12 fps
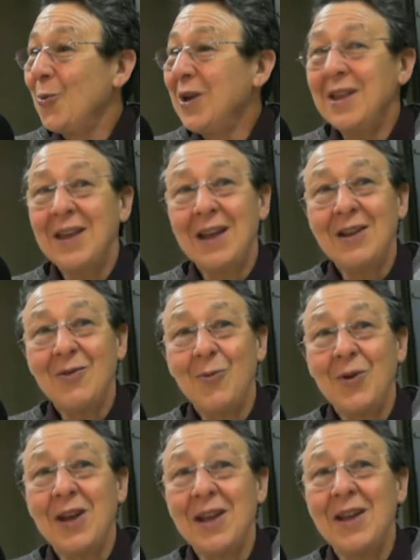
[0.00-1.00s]

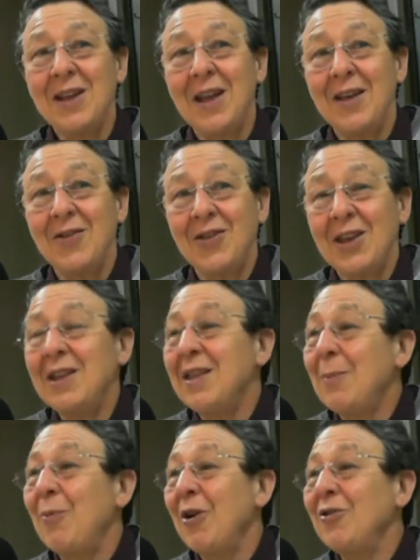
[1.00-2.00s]
Where
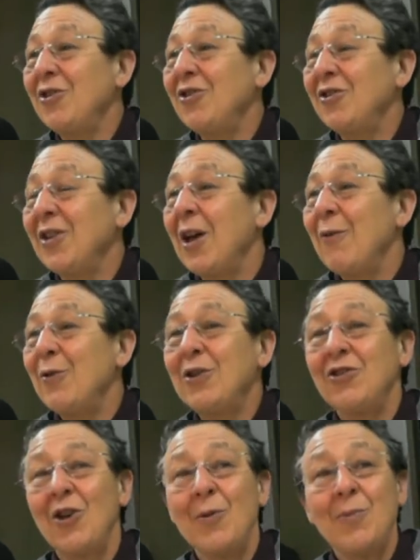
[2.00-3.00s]
they process, for
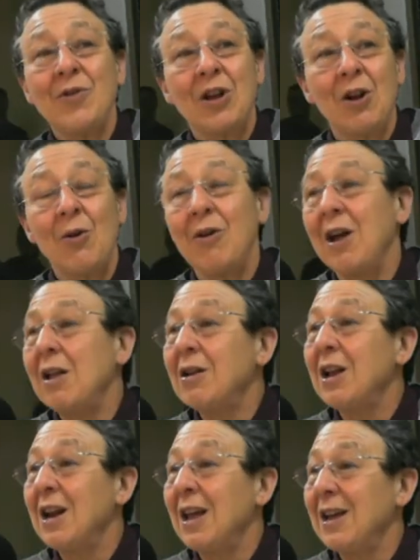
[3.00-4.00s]
example, the
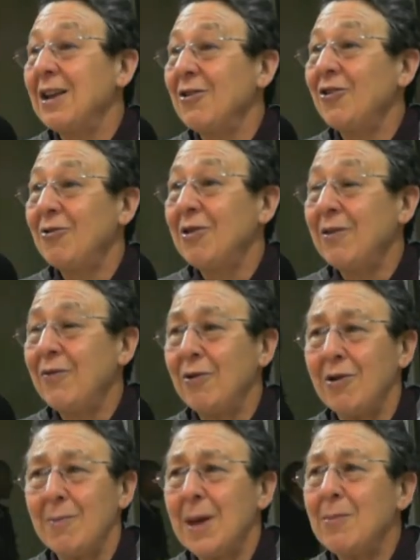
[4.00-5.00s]
chloralkali industry. If
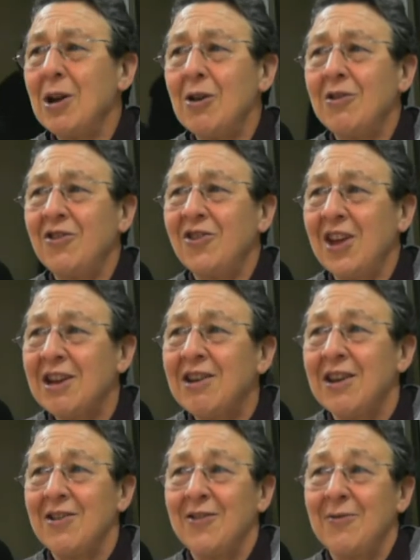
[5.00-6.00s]
you're a Mamelodi
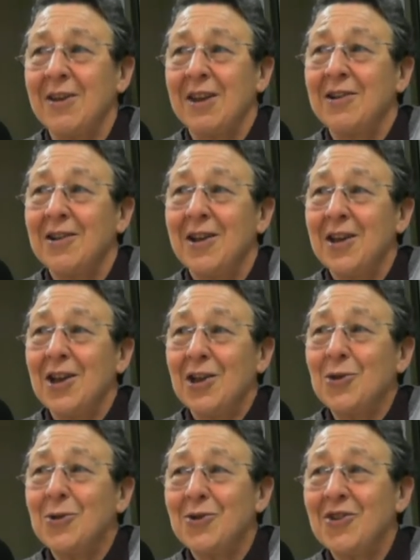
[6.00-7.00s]
Sundowns fan,
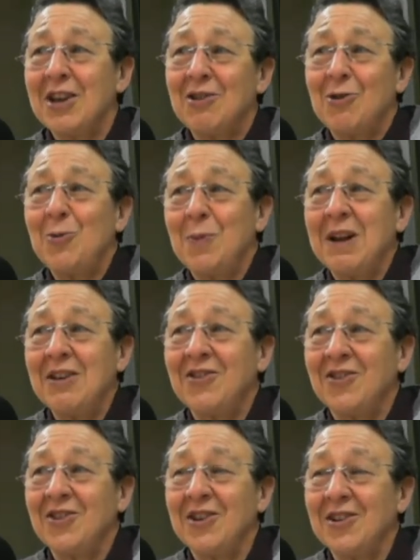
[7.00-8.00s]
you could take two
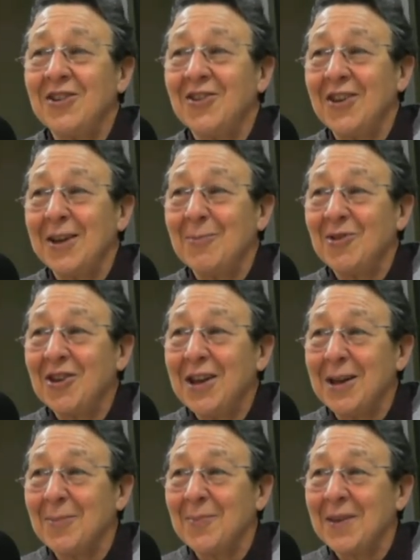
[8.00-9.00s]
places in at the same
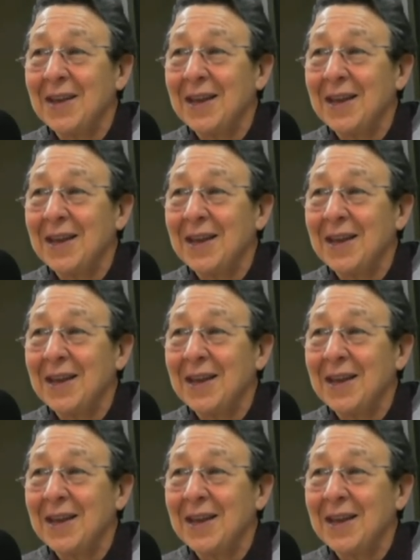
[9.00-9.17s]
time.